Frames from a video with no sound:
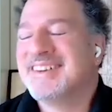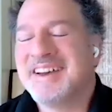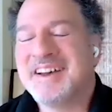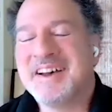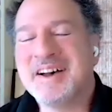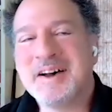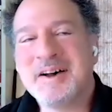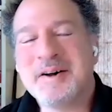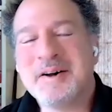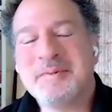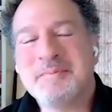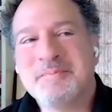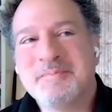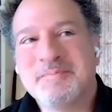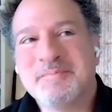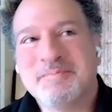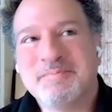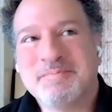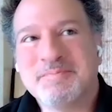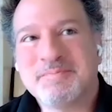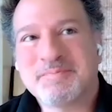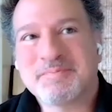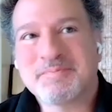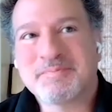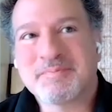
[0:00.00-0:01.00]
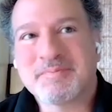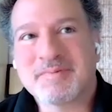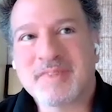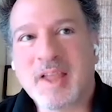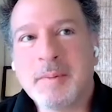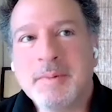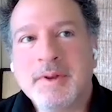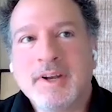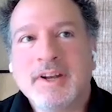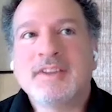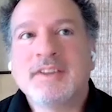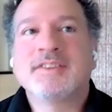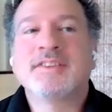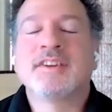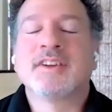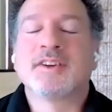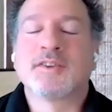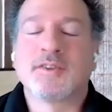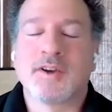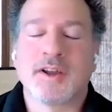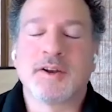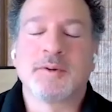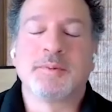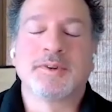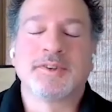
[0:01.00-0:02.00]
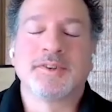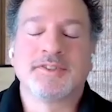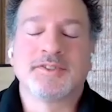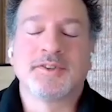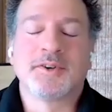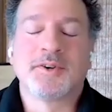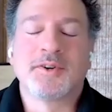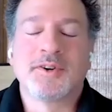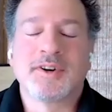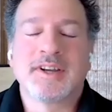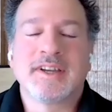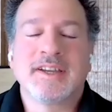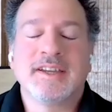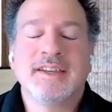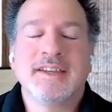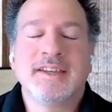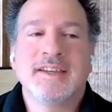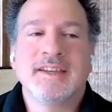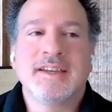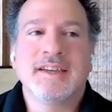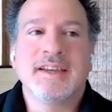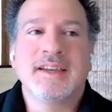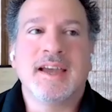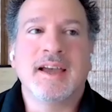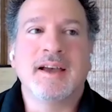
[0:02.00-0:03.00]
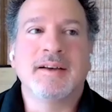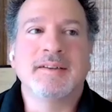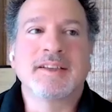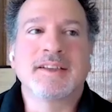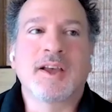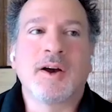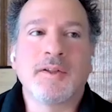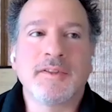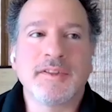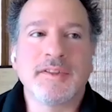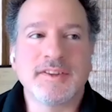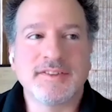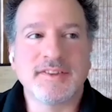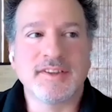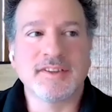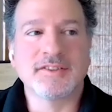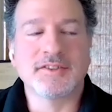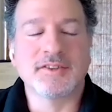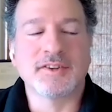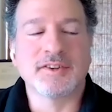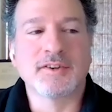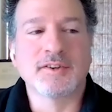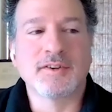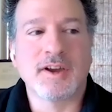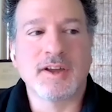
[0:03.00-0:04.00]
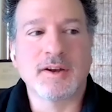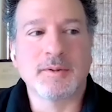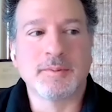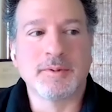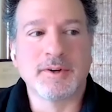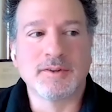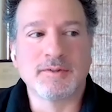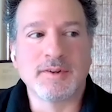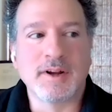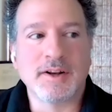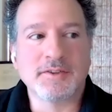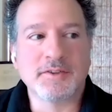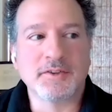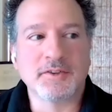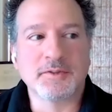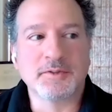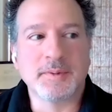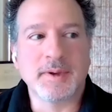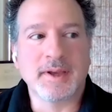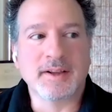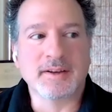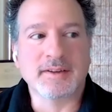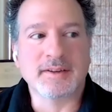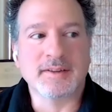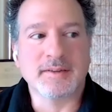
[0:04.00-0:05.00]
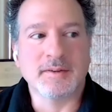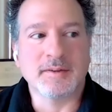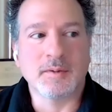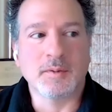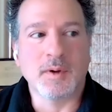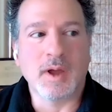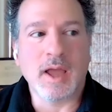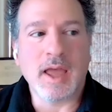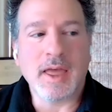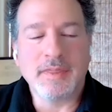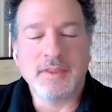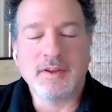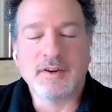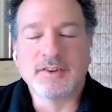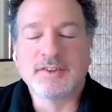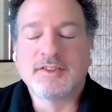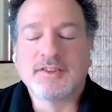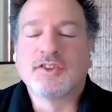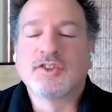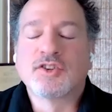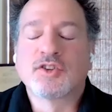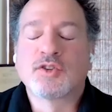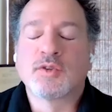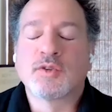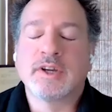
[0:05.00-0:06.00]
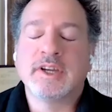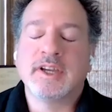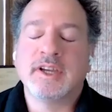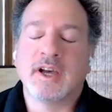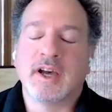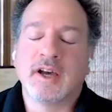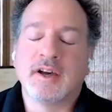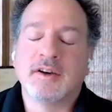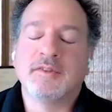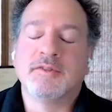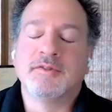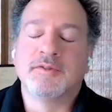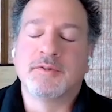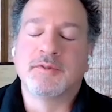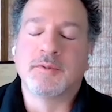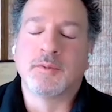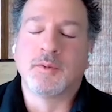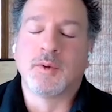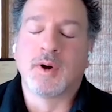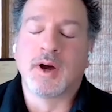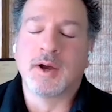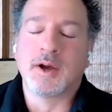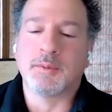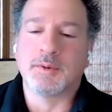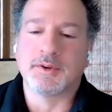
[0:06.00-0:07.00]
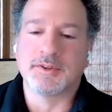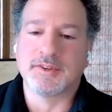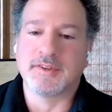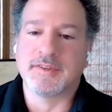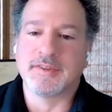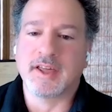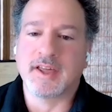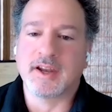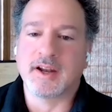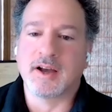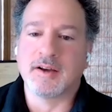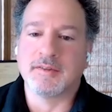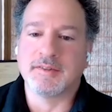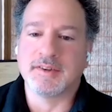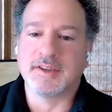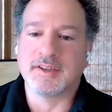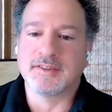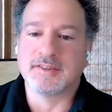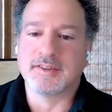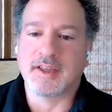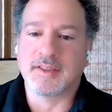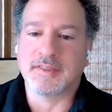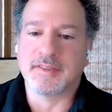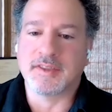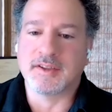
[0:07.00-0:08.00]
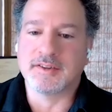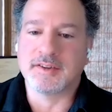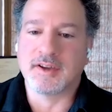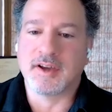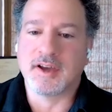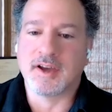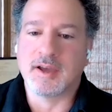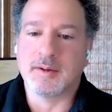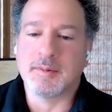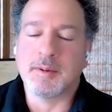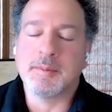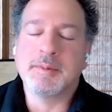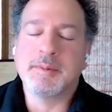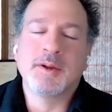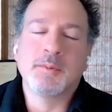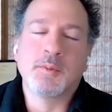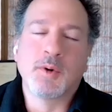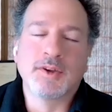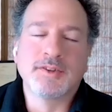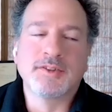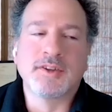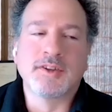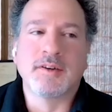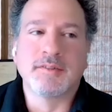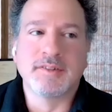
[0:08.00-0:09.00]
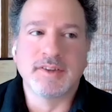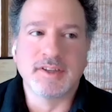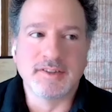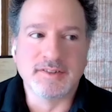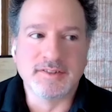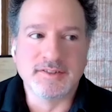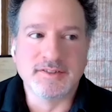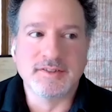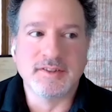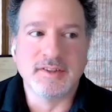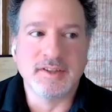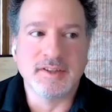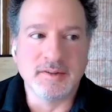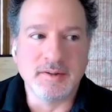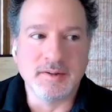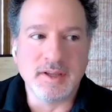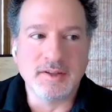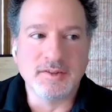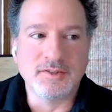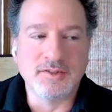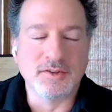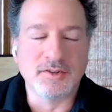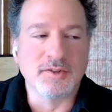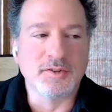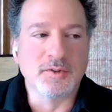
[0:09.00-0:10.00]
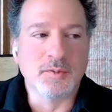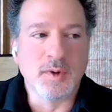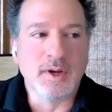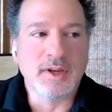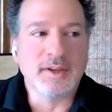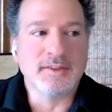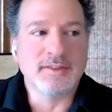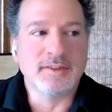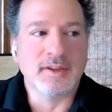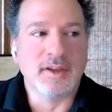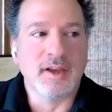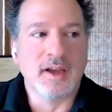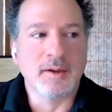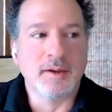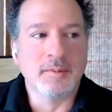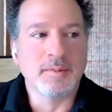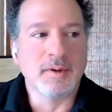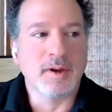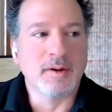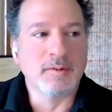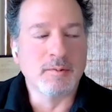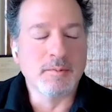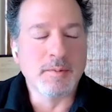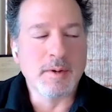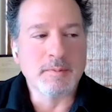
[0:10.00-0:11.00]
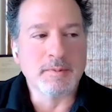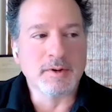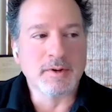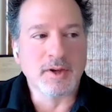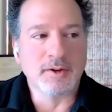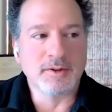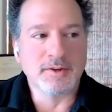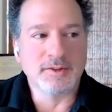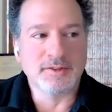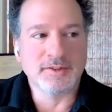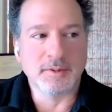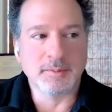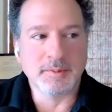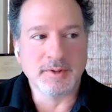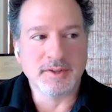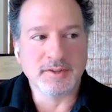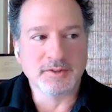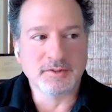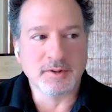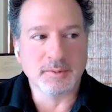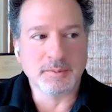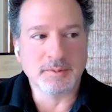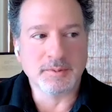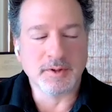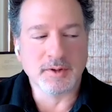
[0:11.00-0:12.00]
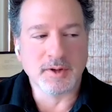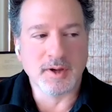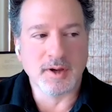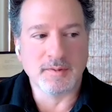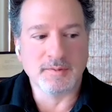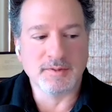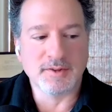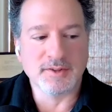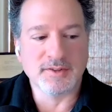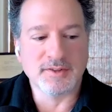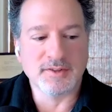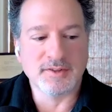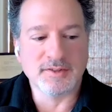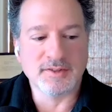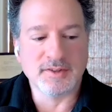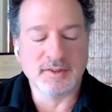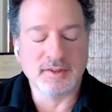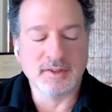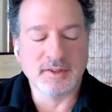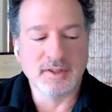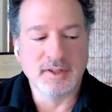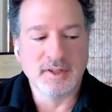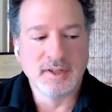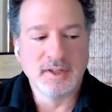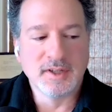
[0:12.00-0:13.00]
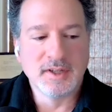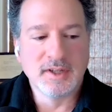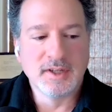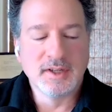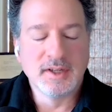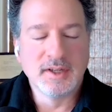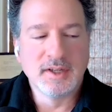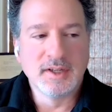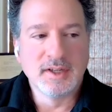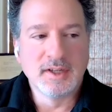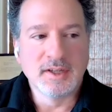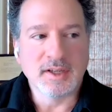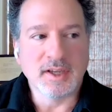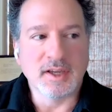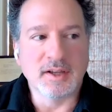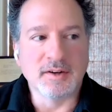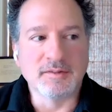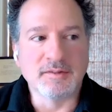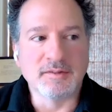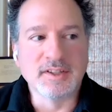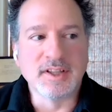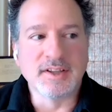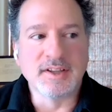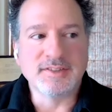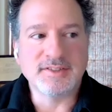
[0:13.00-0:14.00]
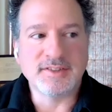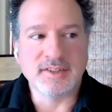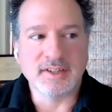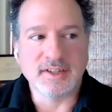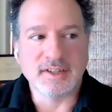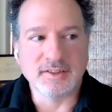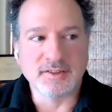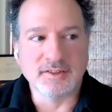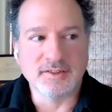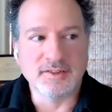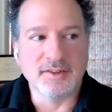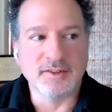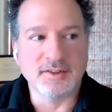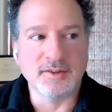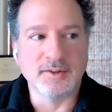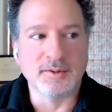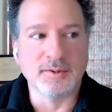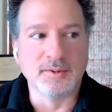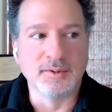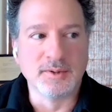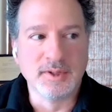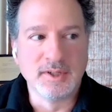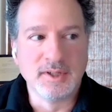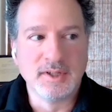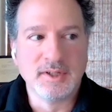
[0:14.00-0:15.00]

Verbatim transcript: um, I mean, it is an incredible story. Like all these things are incredible in retrospect, and there is a degree of why wasn't that obvious at the time. I mean, it was obvious in in certain ways. I, I remember going to some of these crypto conferences and kind of listening to